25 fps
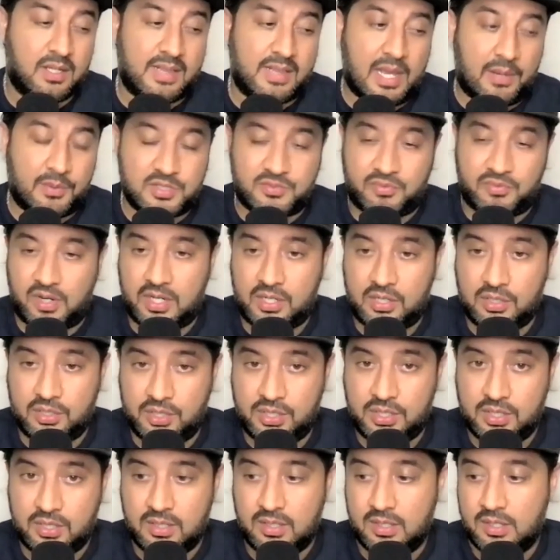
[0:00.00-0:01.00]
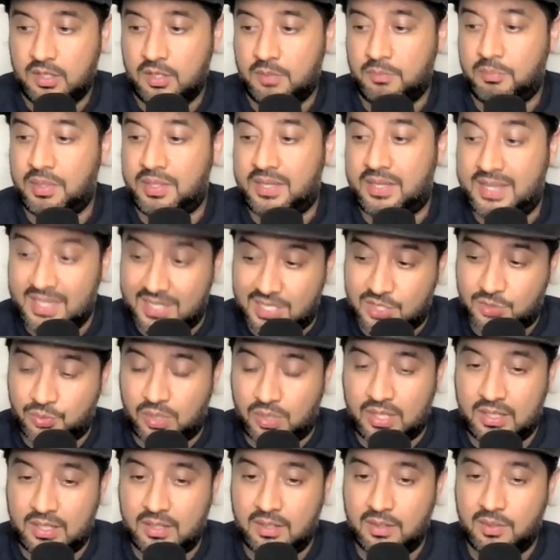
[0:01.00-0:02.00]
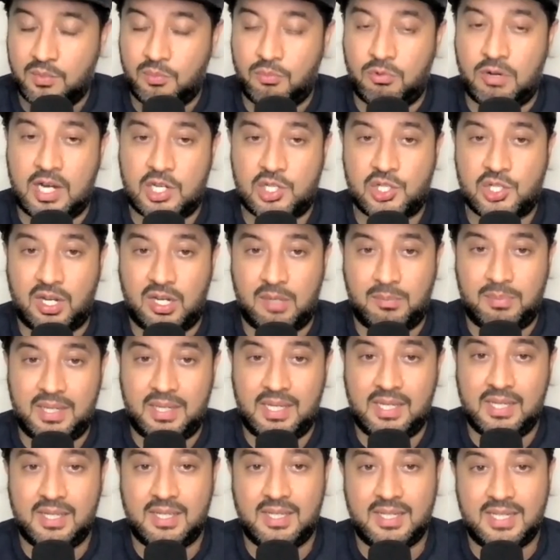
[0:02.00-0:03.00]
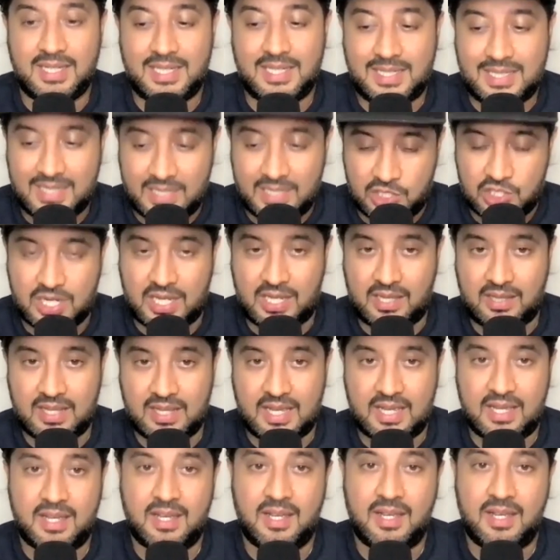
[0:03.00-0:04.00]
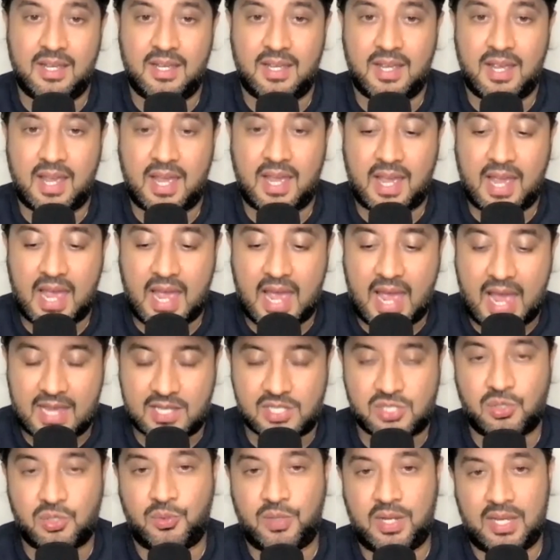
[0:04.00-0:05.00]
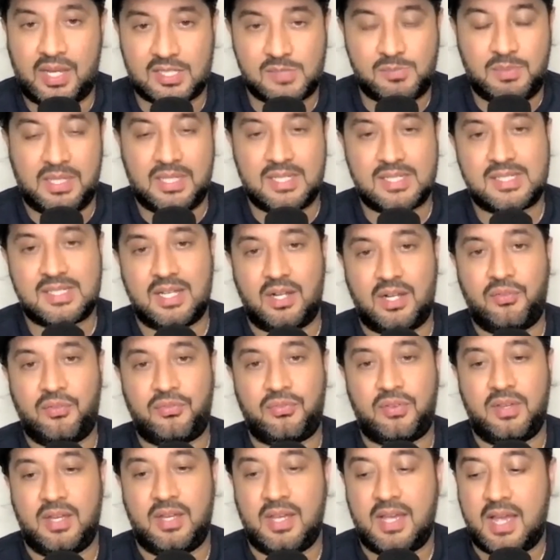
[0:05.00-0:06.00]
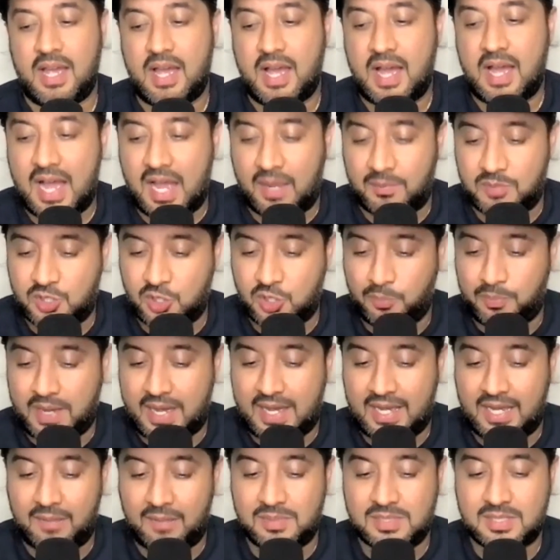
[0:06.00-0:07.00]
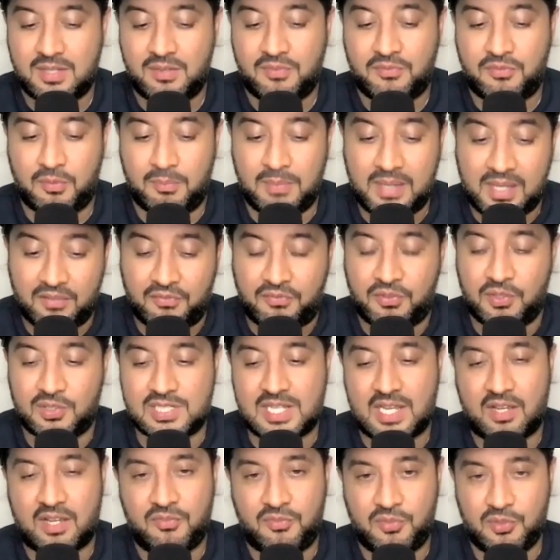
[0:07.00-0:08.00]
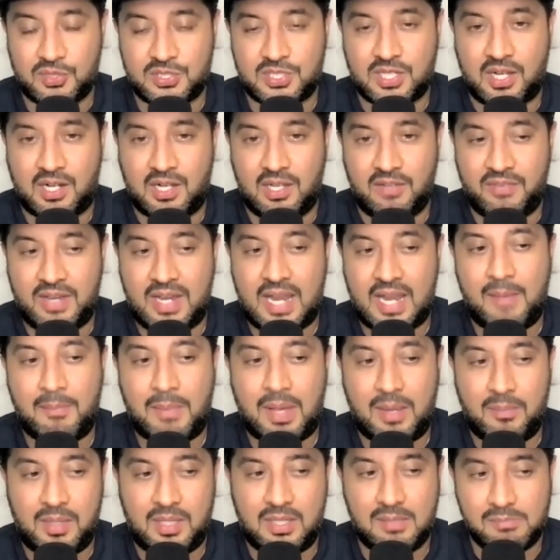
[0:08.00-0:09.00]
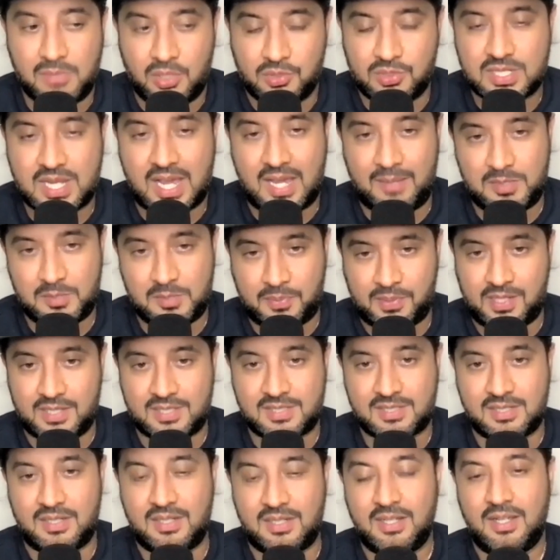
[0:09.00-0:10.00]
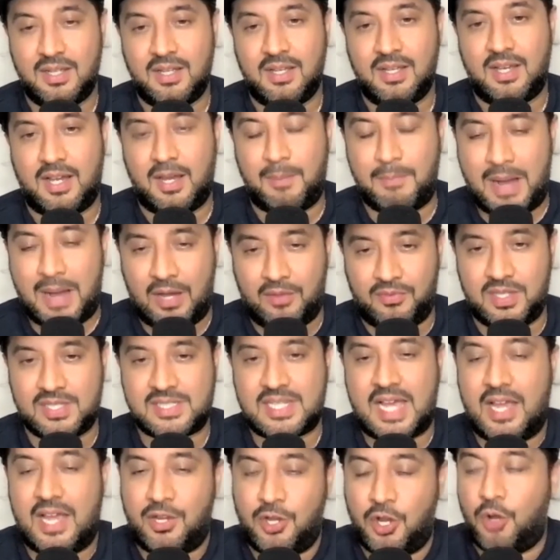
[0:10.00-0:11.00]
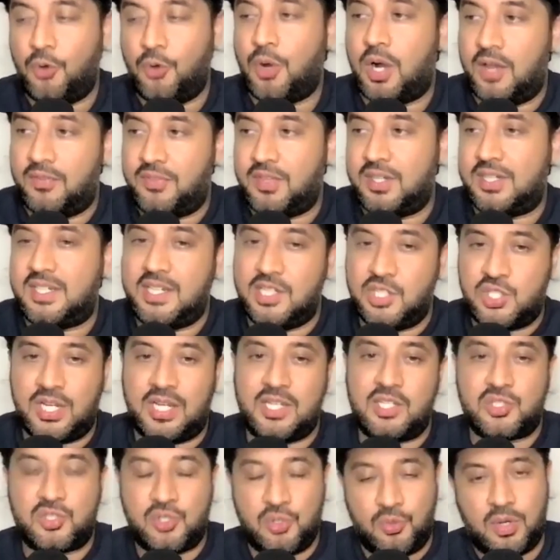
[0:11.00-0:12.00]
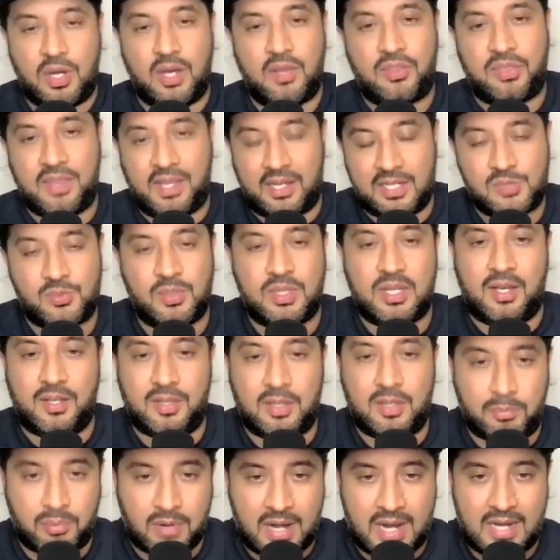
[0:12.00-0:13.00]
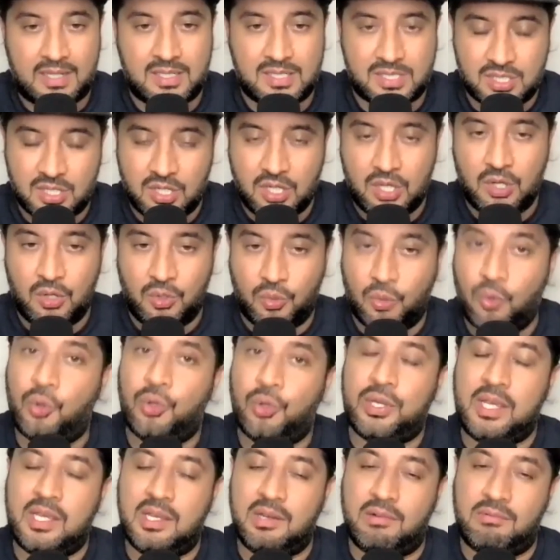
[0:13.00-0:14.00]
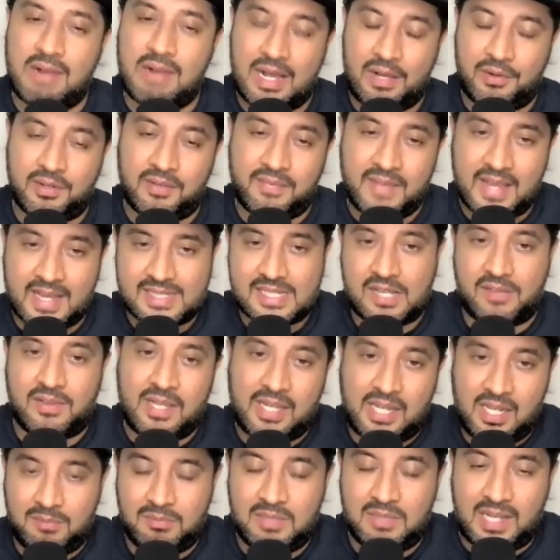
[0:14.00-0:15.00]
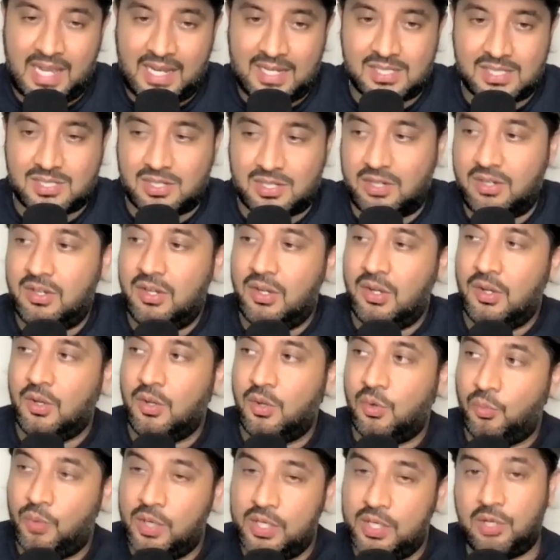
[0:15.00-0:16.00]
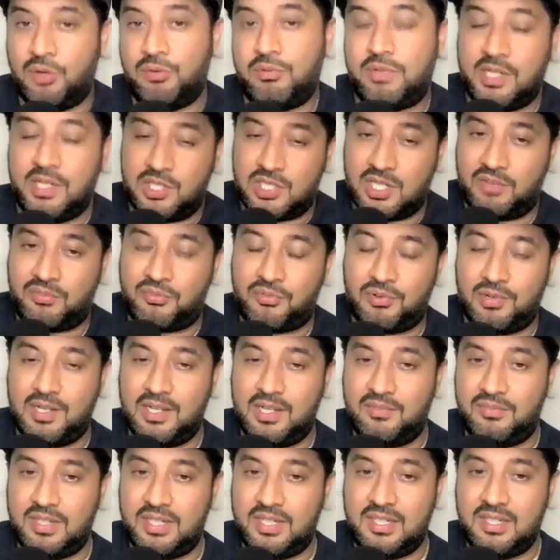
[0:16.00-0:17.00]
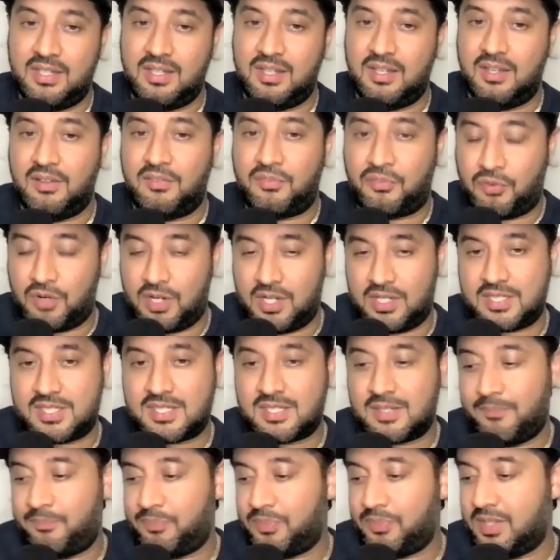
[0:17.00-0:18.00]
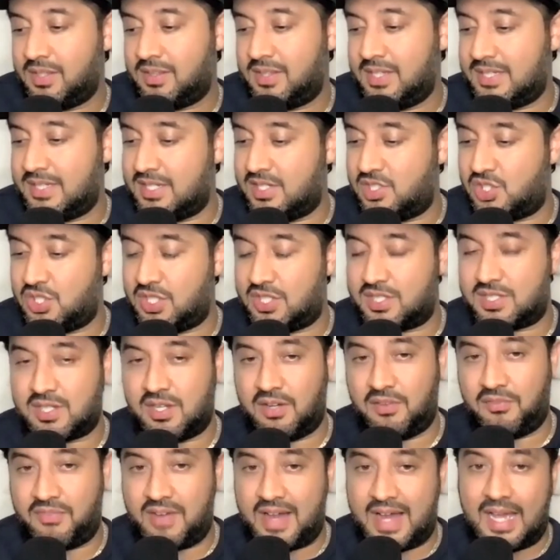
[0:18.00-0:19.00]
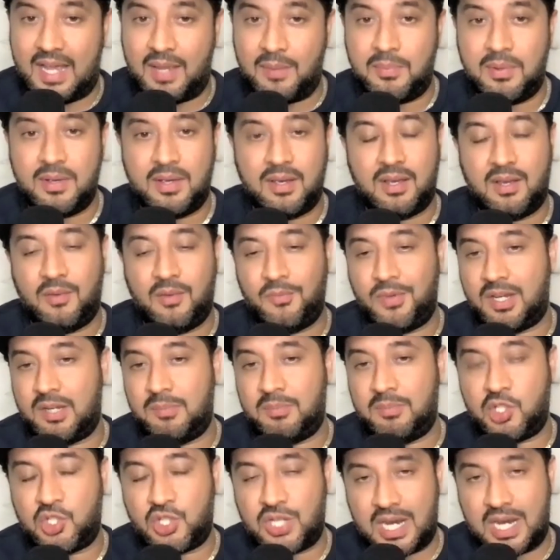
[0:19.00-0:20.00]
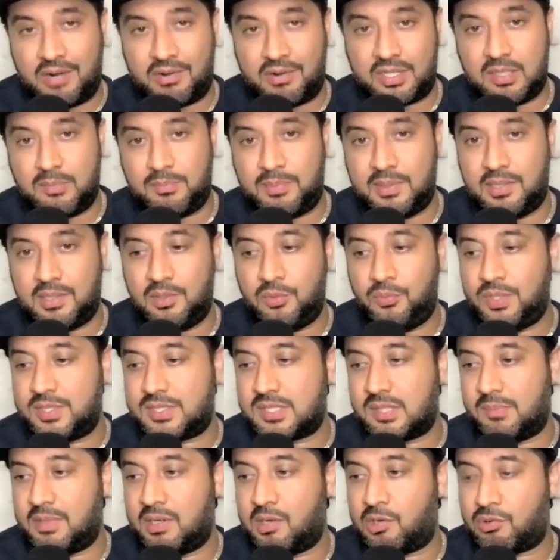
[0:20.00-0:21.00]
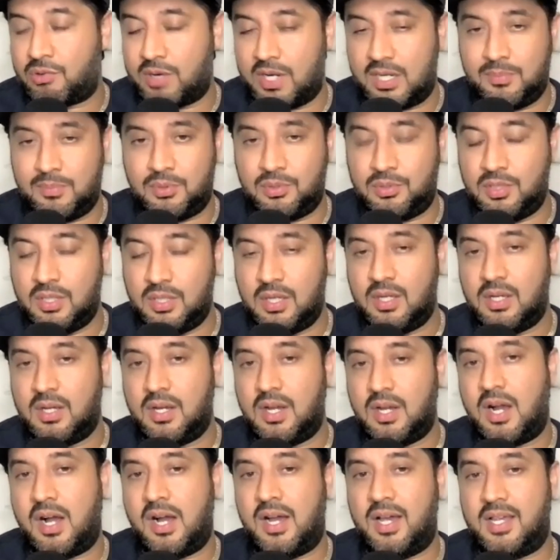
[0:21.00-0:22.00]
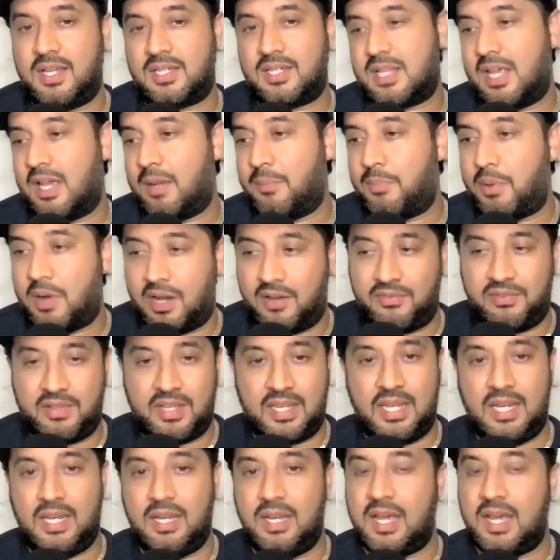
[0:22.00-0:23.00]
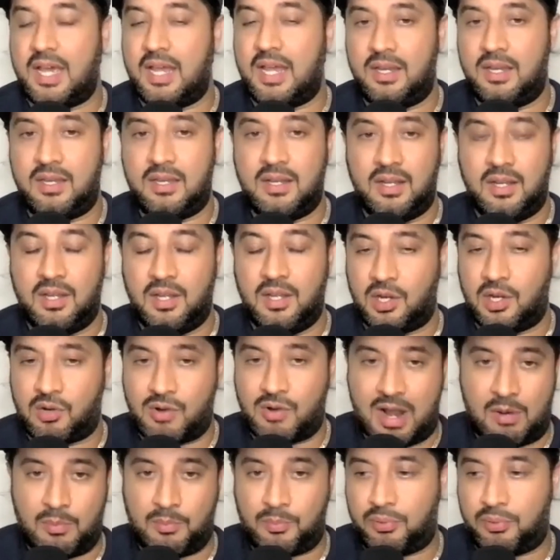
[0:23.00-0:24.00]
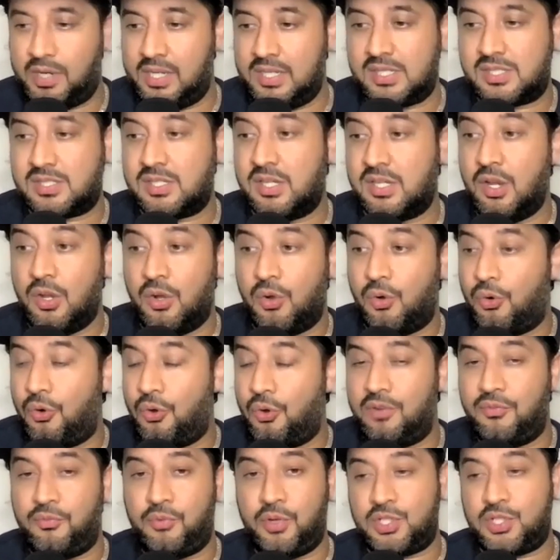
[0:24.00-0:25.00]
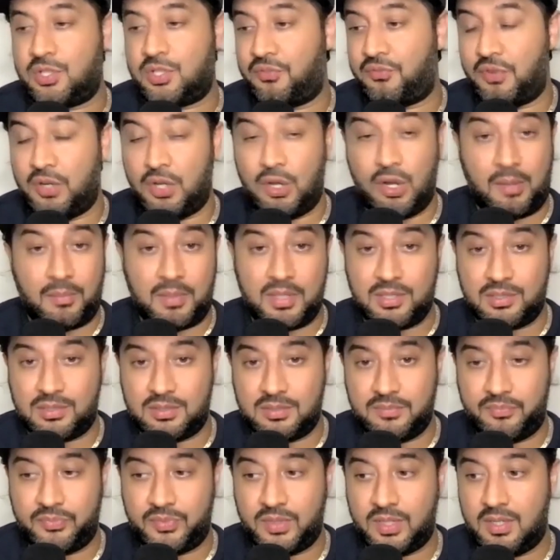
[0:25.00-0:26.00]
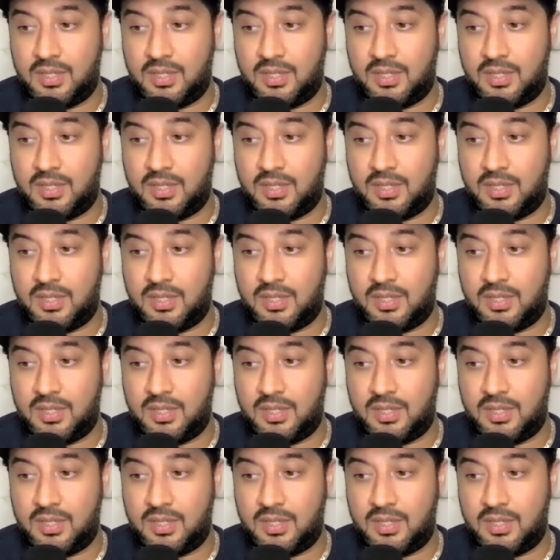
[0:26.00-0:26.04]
That was very good. But this one, we're actually going to be DJing there at SoleDXB itself. I'm super hyped. For me, it feels like a full circle event. I might be the most hyped person about this. I know other DJs do things with other brands all year round, and that's how they keep the lights on. We don't DJ for a living. For us, this is just a vibe. And we're going to be sharing the bill with some incredible artists like Parvane and Crown Prince, all of which are phenomenal.